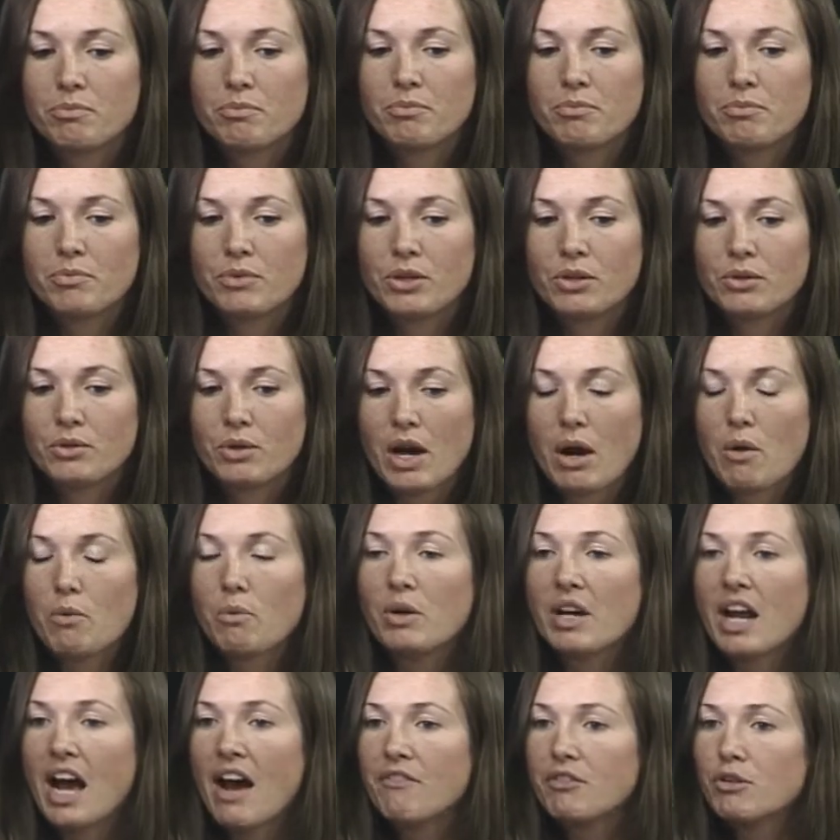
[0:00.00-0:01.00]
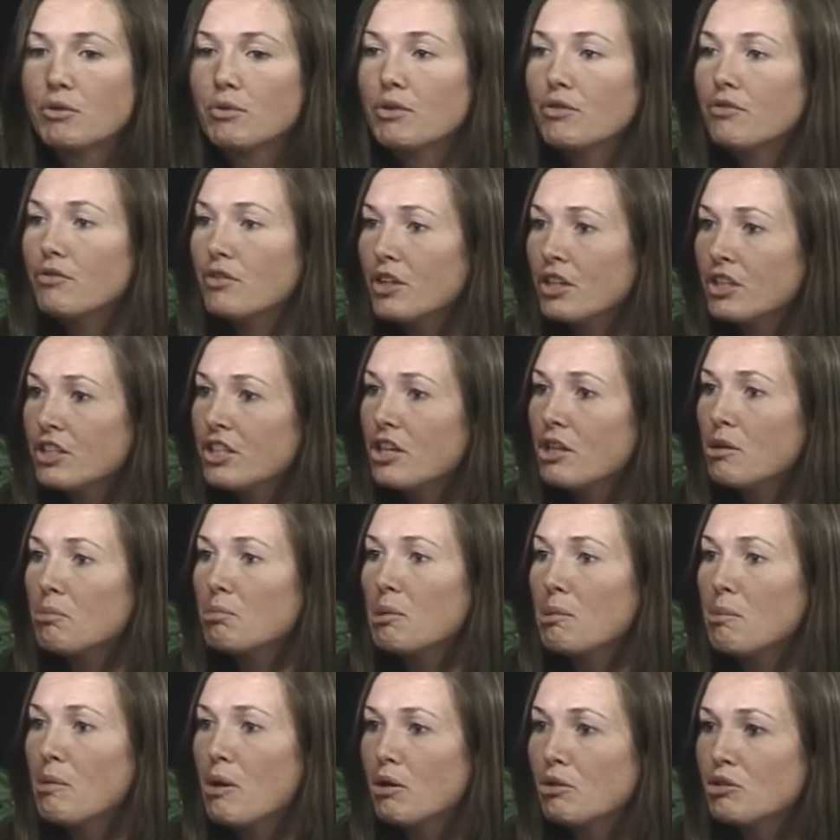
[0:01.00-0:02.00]
You would have to refer to the
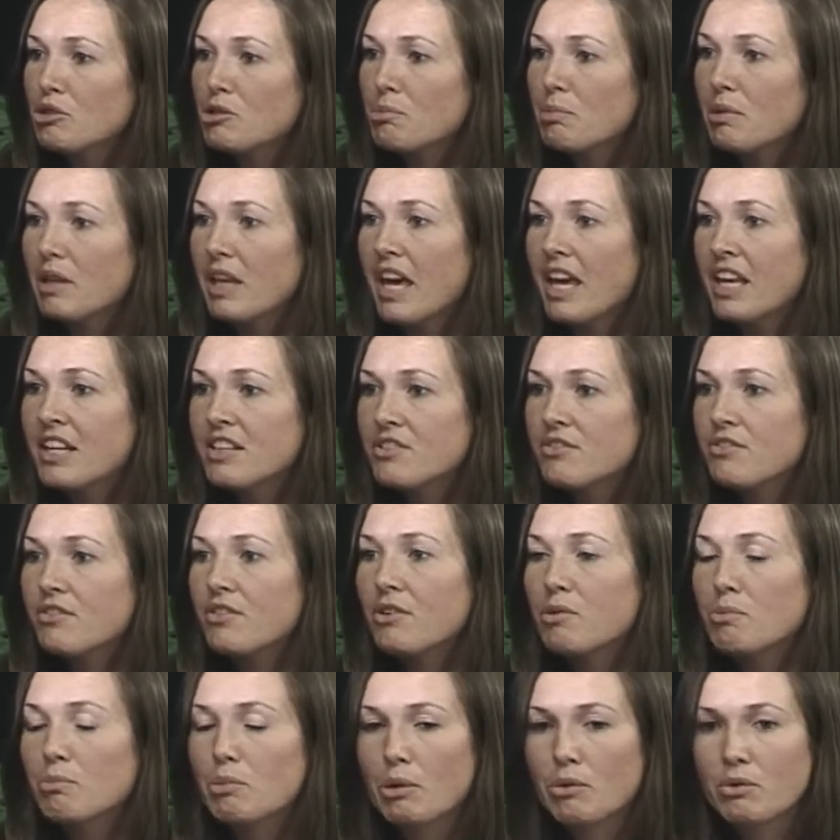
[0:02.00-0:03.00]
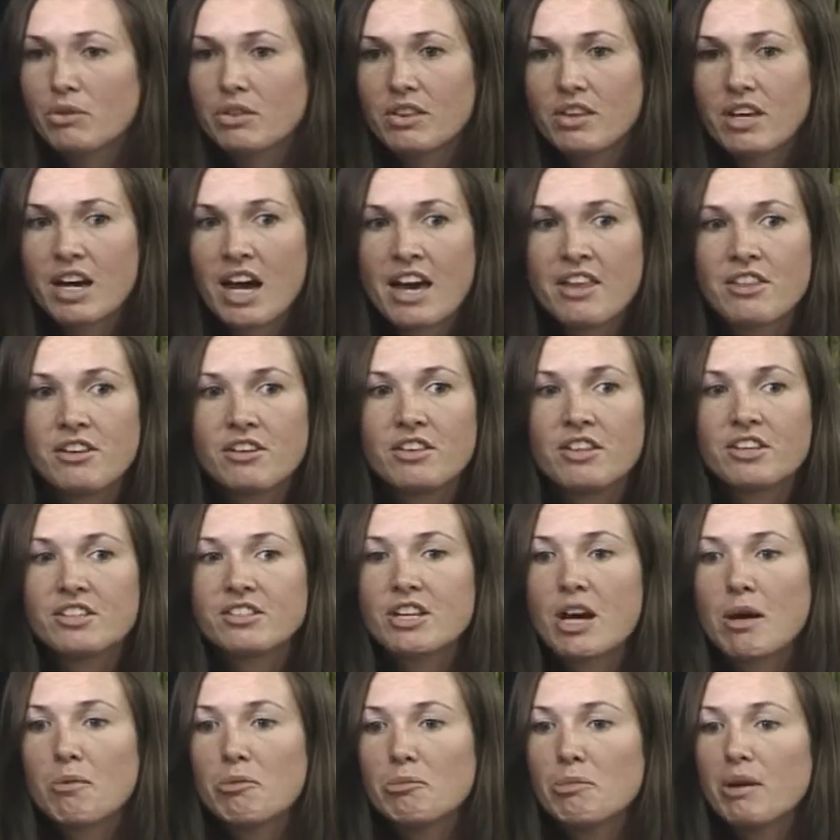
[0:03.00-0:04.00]
proposed plans for both either the
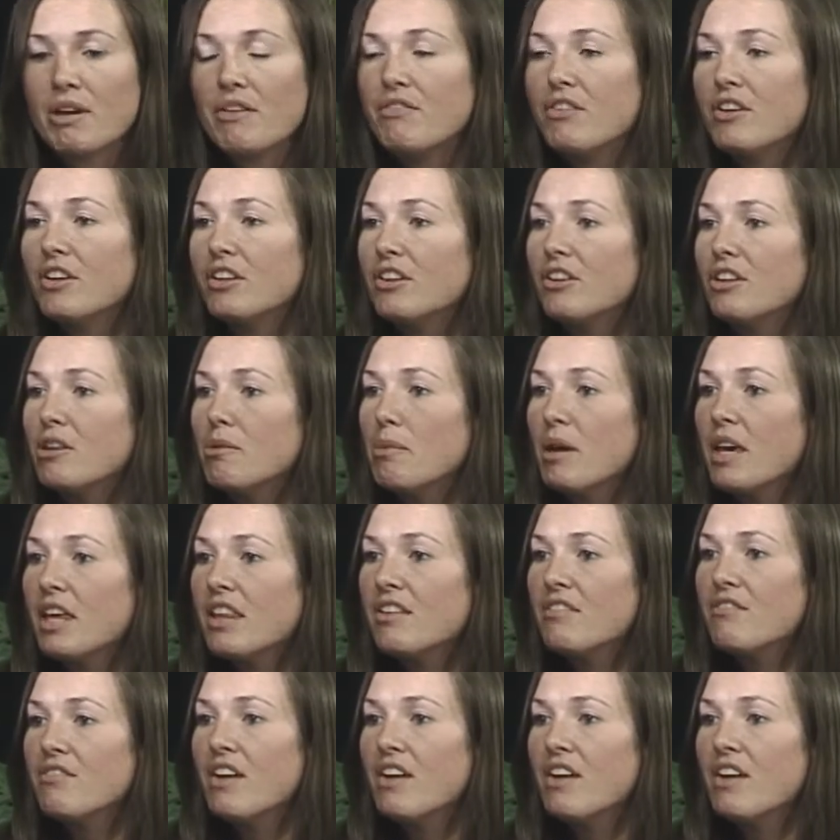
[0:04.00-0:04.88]
Ausable Bayfield or the Maitland